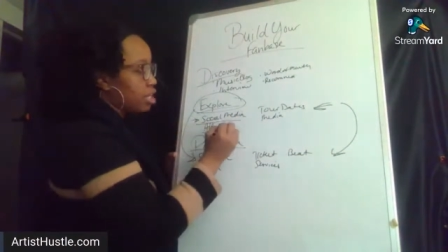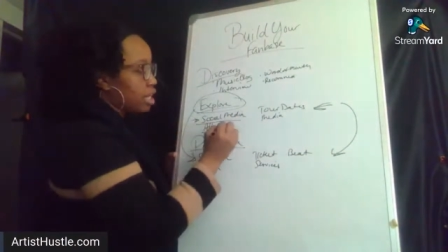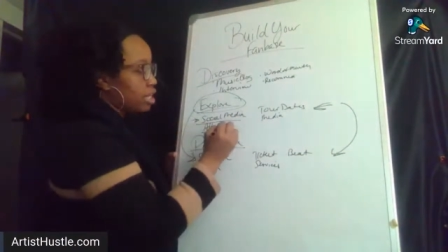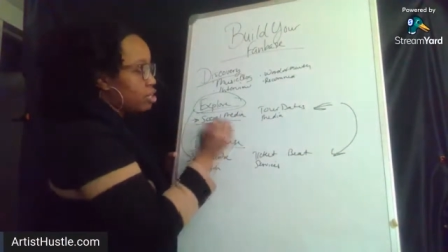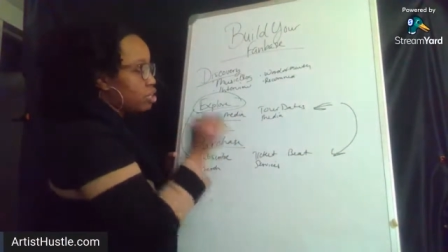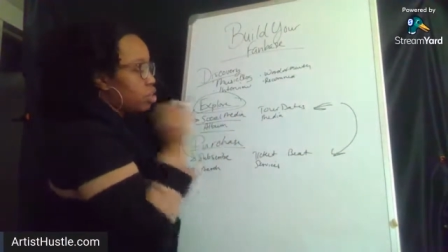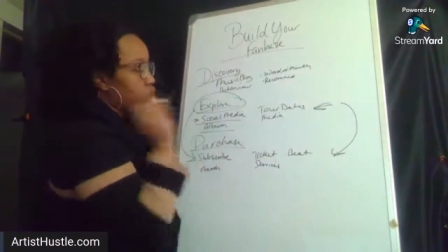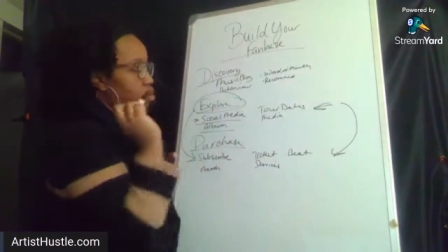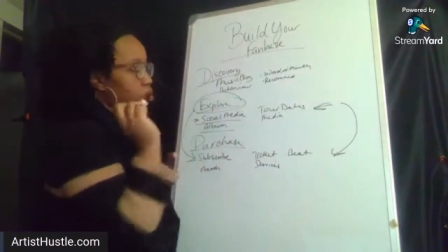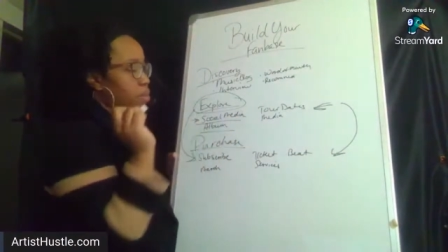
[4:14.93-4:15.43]
they
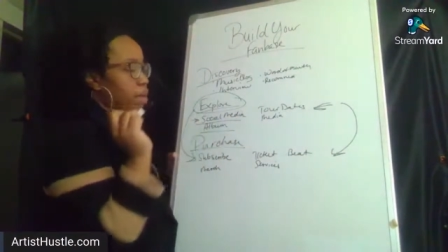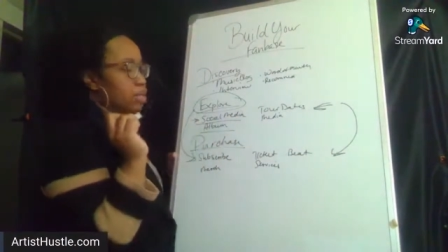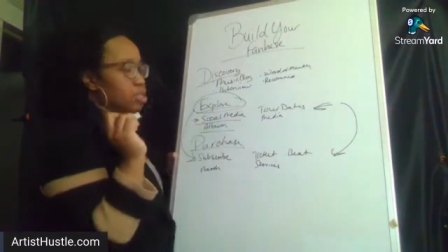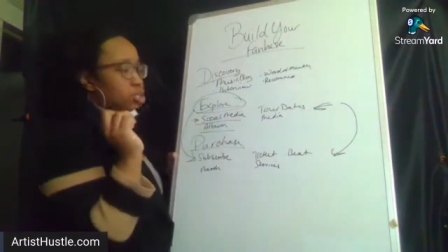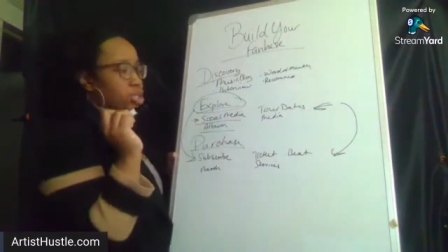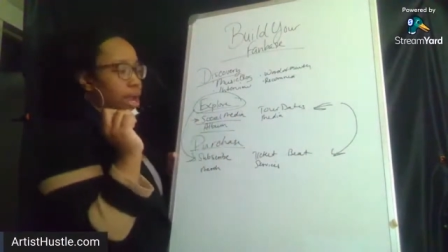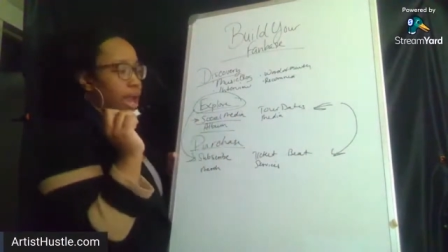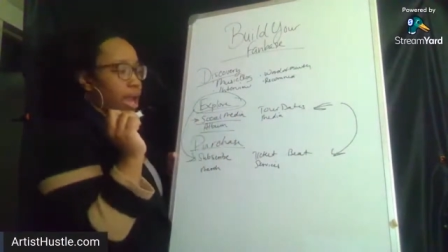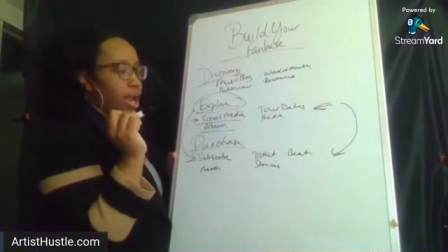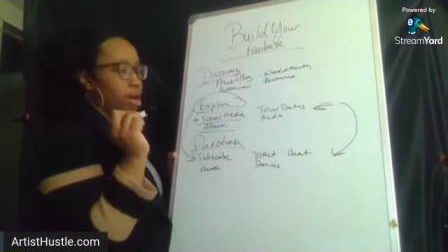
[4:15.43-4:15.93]
know
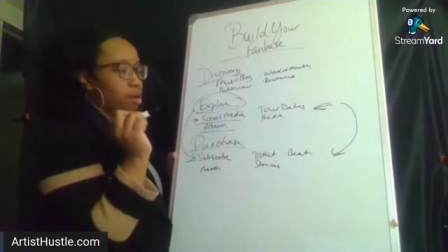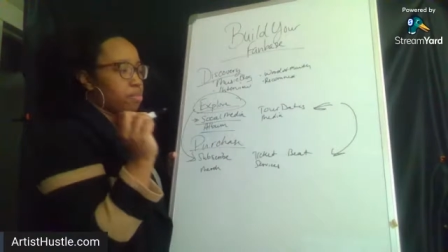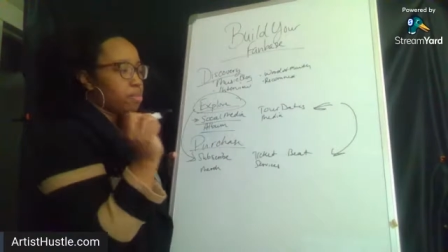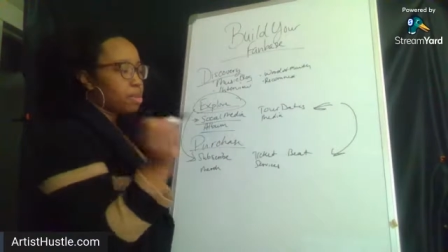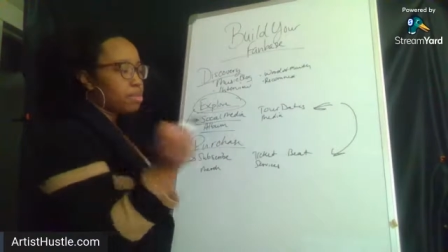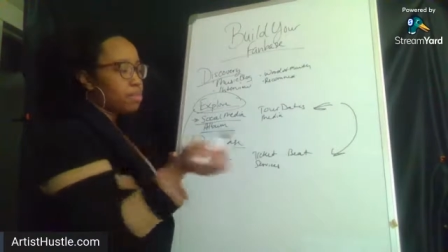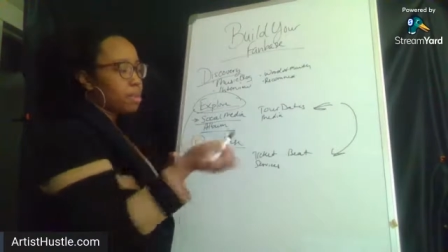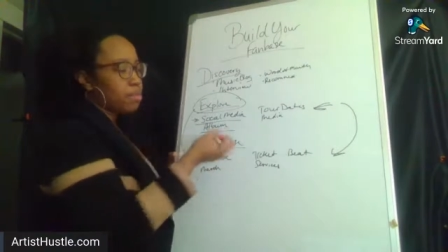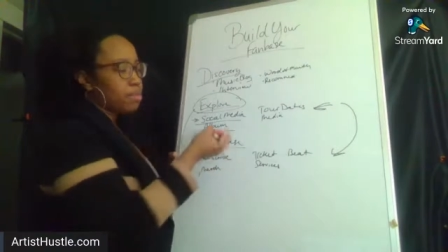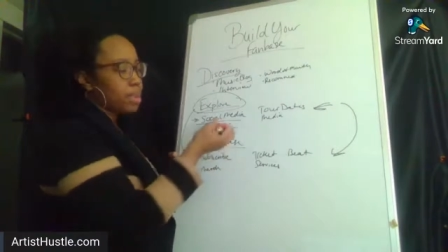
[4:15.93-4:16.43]
about your
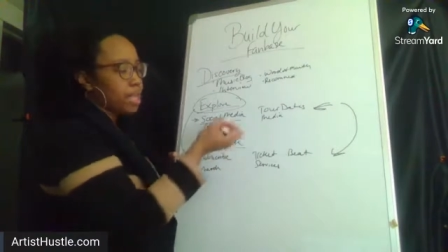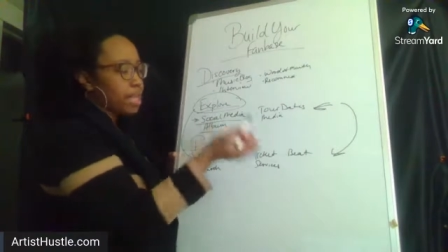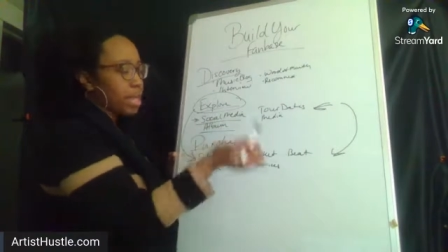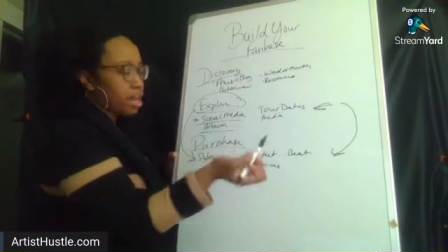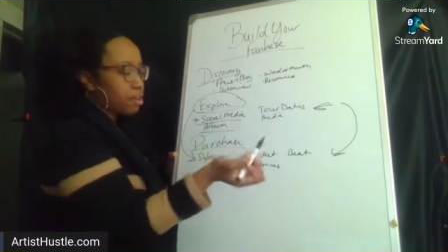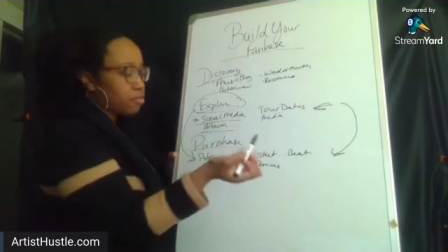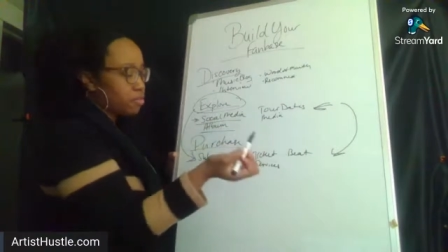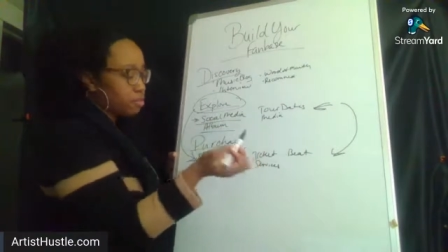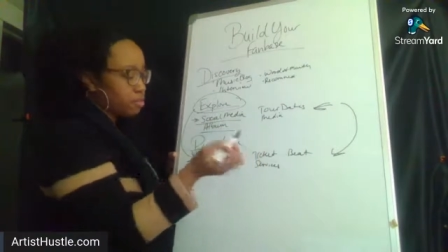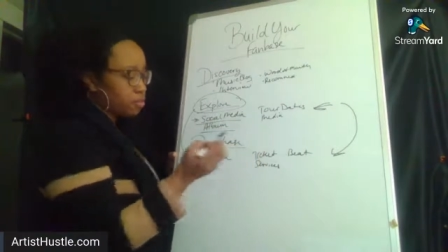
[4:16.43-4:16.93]
album, maybe they
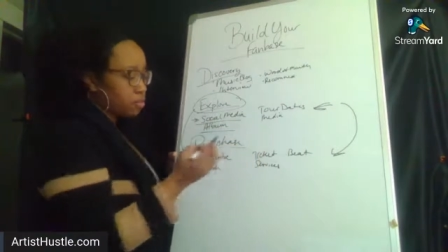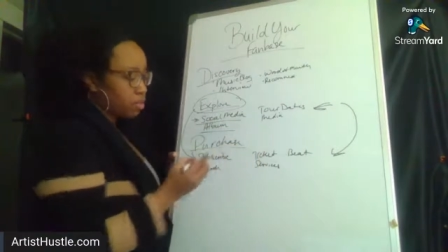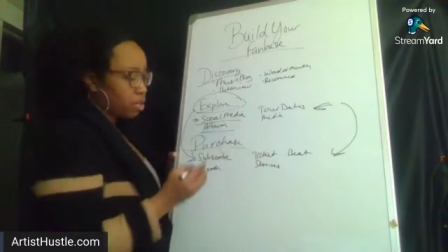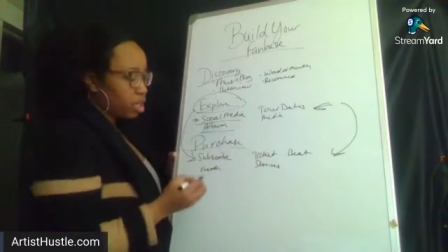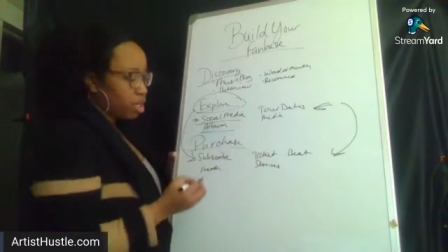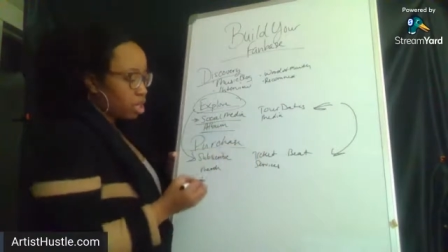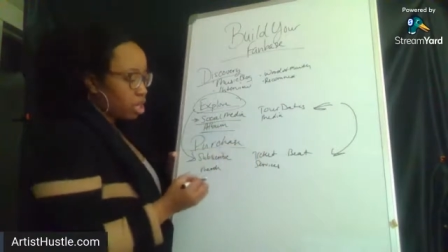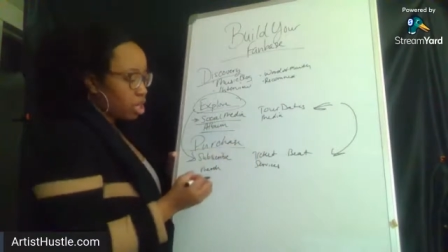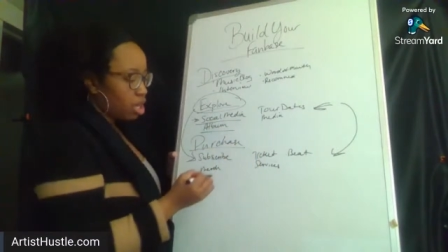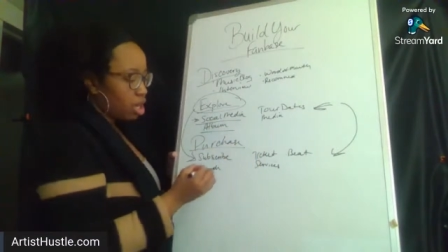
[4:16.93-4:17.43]
got it for
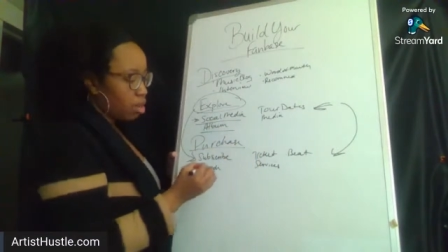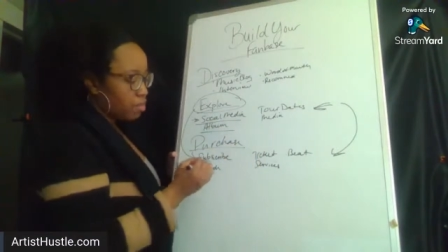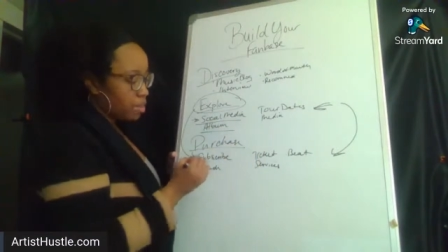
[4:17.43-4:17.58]
free,